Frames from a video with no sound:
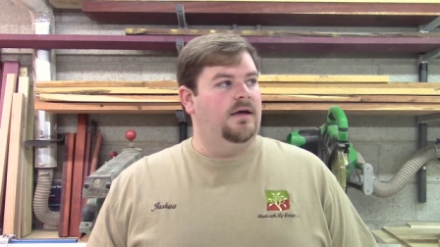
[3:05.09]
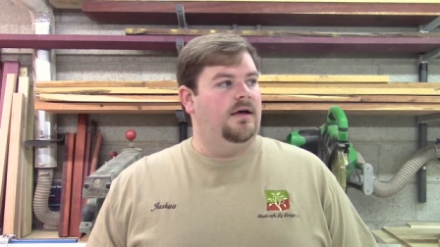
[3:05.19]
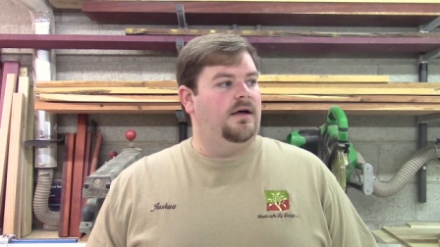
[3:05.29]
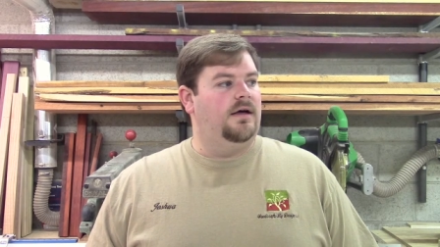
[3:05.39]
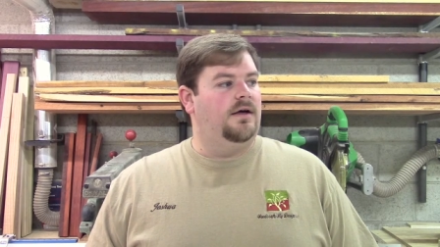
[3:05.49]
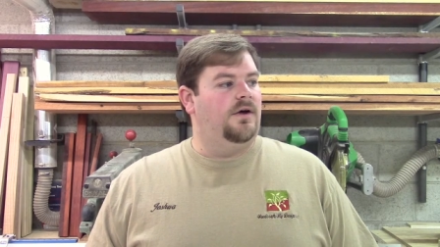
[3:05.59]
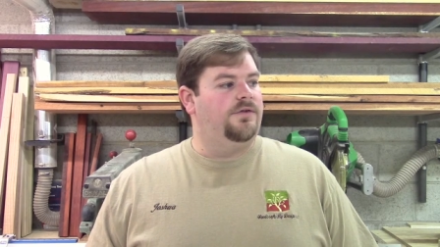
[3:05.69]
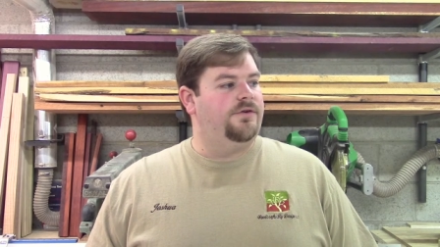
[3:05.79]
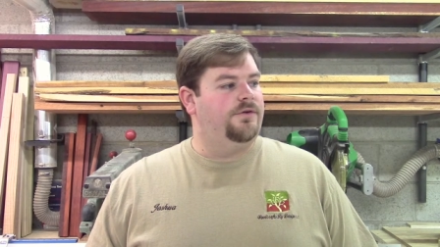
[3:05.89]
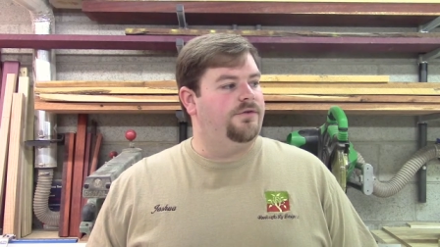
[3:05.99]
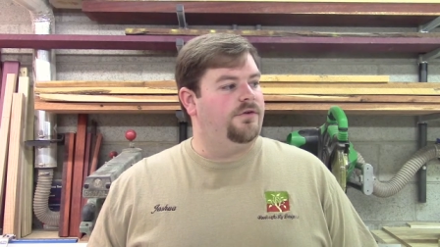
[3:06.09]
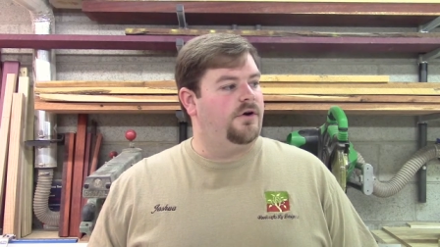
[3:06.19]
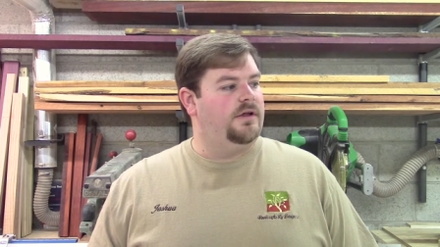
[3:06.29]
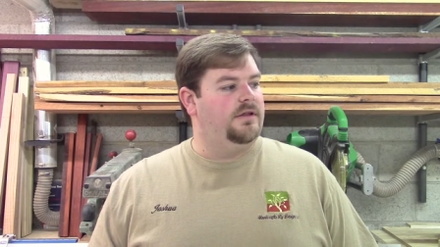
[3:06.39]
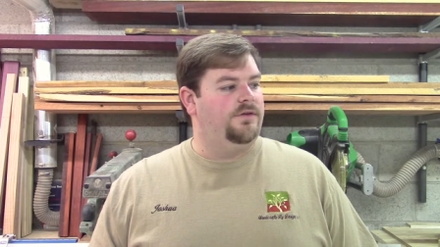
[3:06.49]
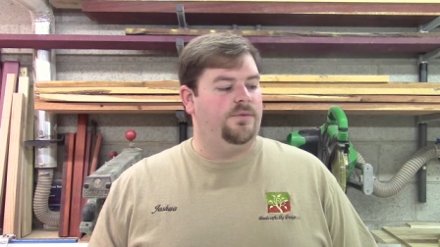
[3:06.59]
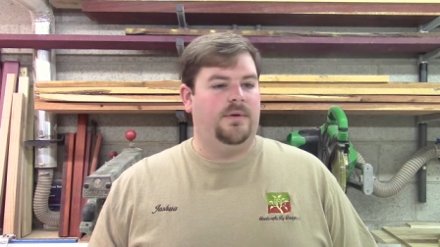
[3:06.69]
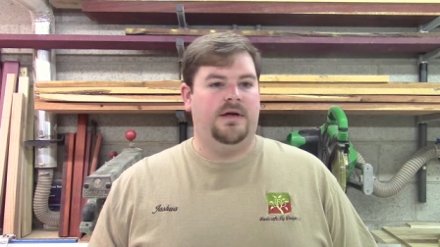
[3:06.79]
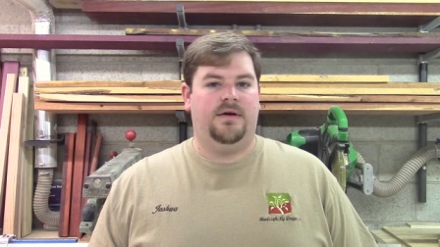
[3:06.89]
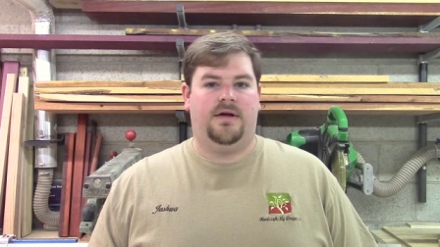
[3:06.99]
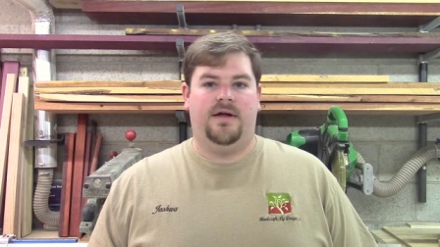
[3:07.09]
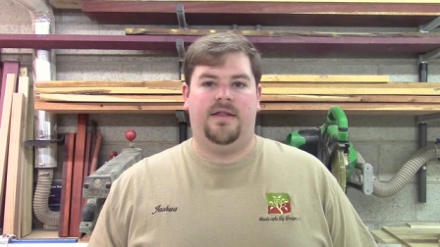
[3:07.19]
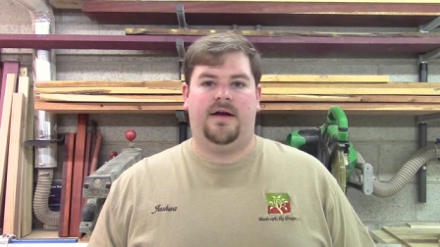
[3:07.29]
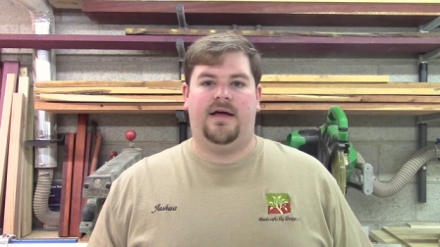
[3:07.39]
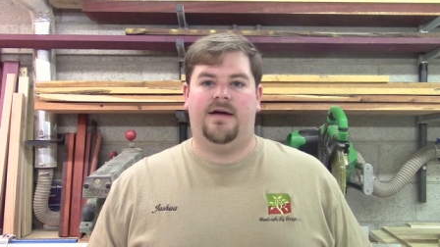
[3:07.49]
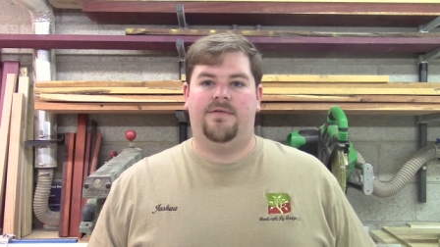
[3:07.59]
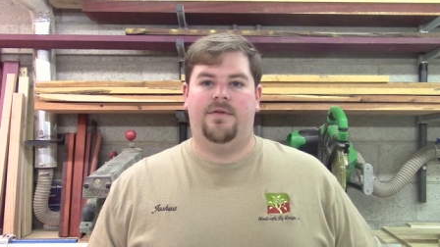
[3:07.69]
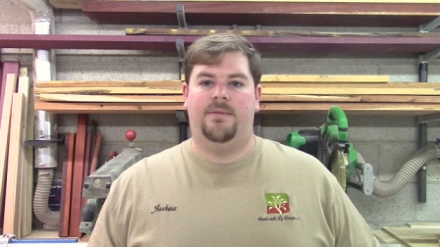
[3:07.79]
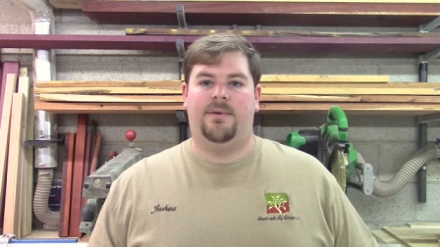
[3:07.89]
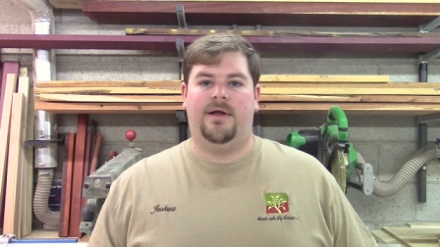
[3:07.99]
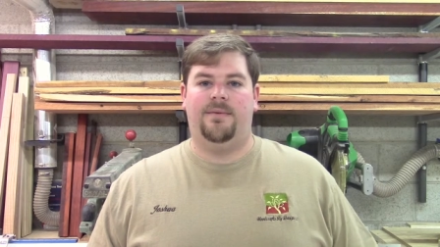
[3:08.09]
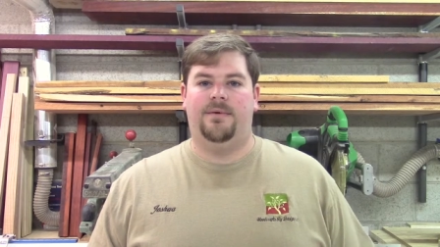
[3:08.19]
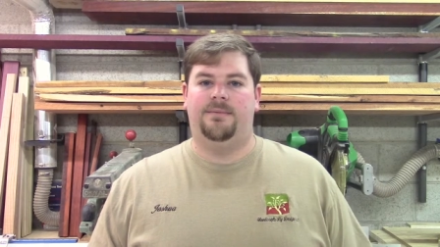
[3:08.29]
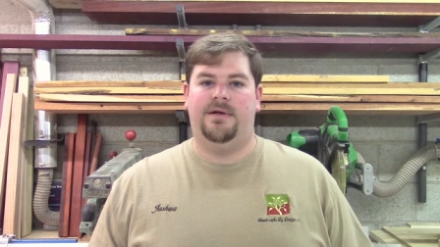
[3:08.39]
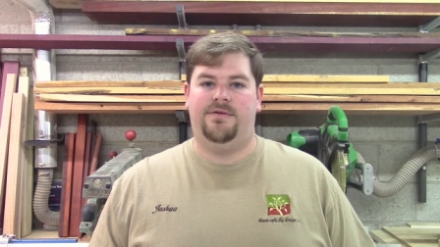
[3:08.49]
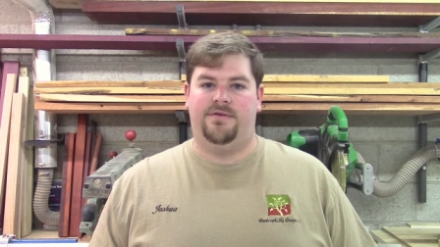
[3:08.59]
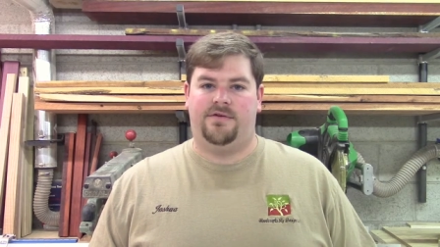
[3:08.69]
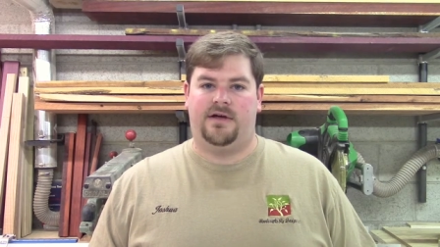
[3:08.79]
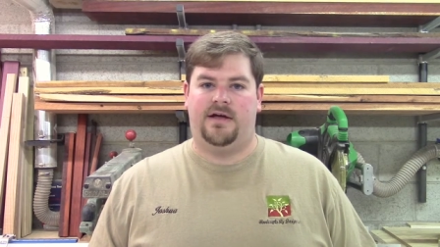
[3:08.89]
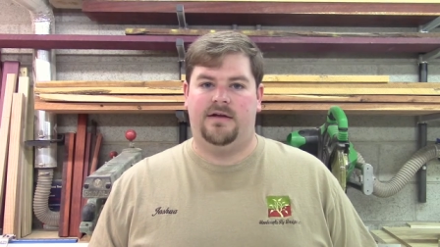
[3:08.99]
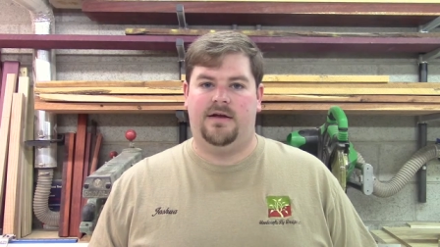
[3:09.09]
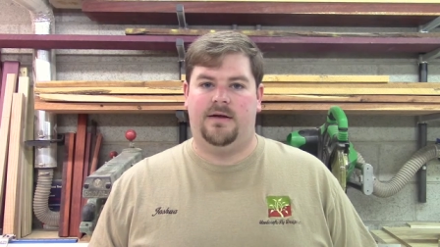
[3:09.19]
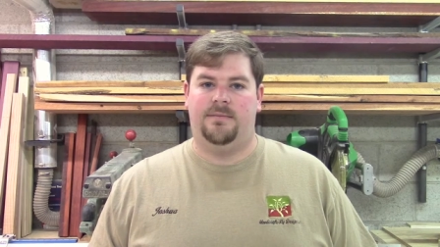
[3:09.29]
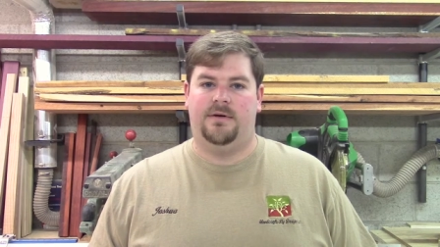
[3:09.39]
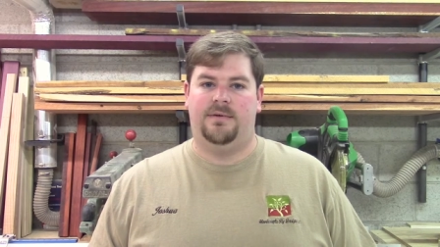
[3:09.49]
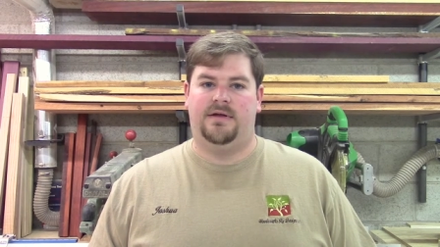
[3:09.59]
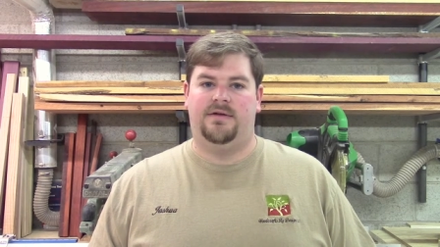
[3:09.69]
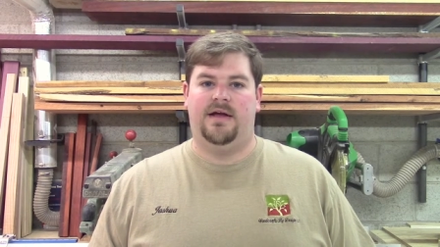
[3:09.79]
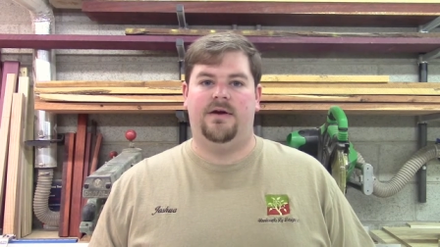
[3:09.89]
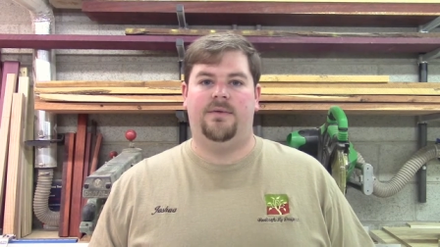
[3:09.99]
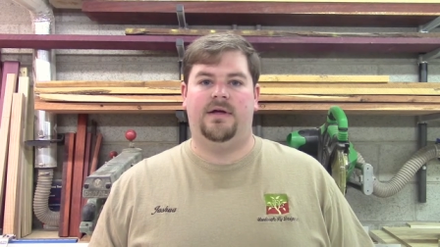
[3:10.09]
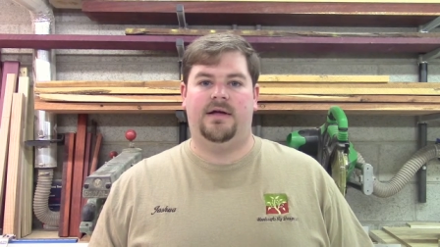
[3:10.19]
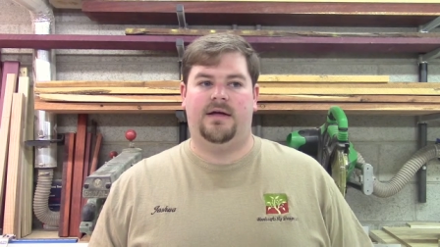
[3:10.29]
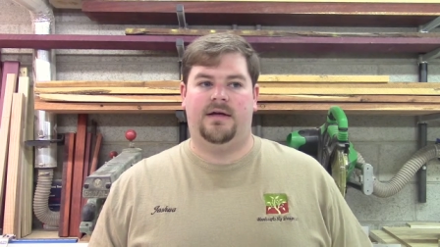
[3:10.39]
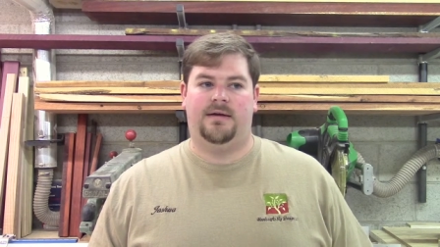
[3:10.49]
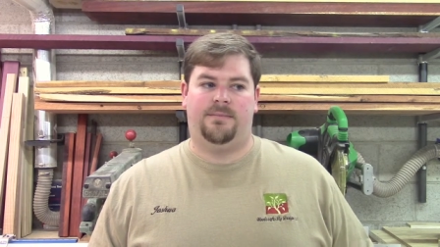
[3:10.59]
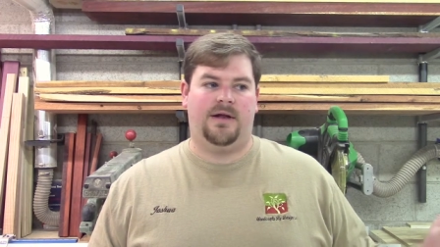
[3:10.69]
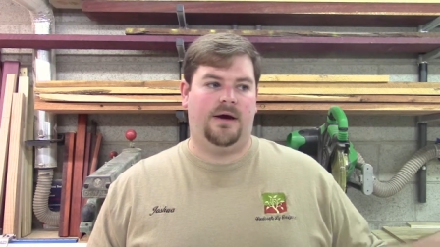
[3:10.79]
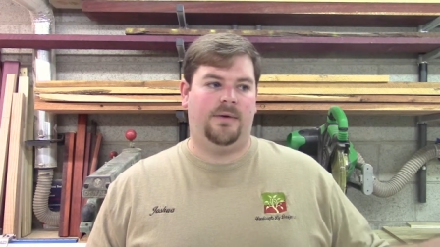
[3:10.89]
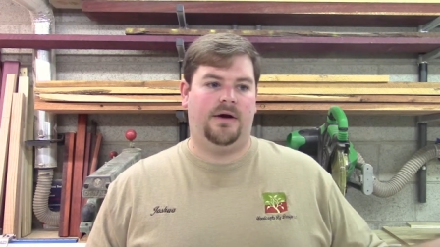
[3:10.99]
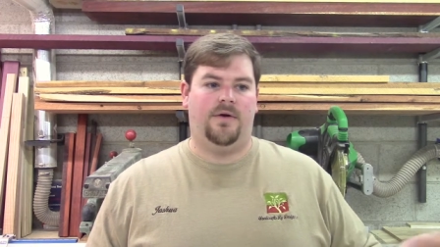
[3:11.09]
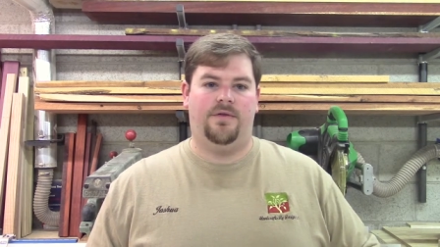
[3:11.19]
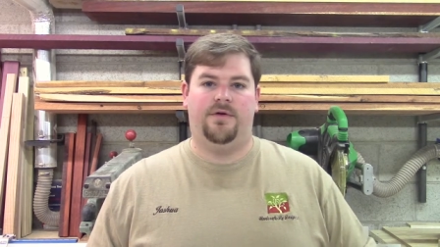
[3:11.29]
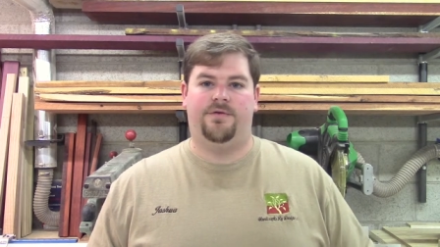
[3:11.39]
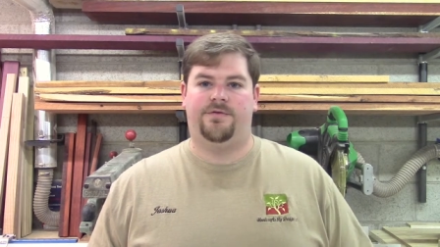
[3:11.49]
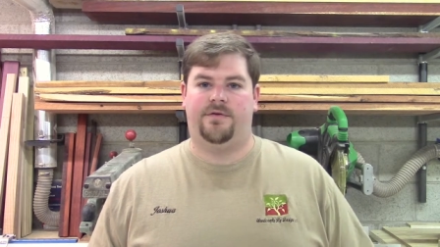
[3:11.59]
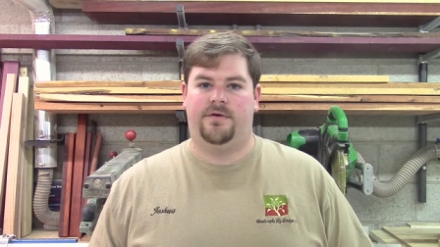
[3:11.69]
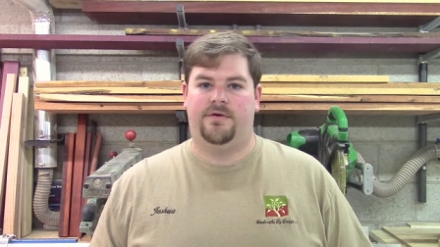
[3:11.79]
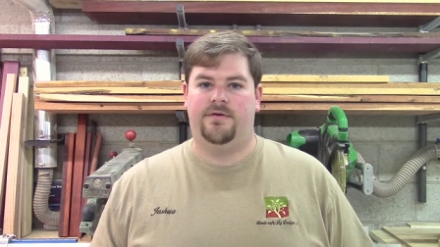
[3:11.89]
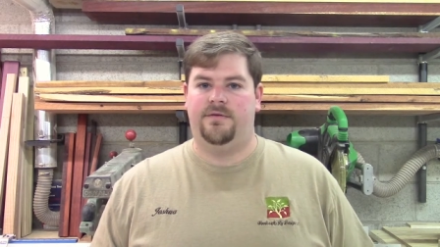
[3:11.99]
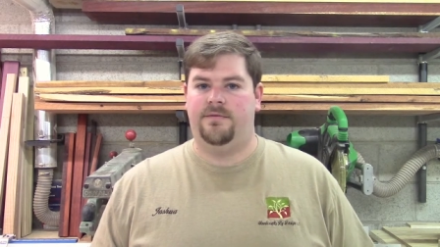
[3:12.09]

Also starting this week, now that I have all the plywood pieces cut, I'm going to be dadoing and plowing all those for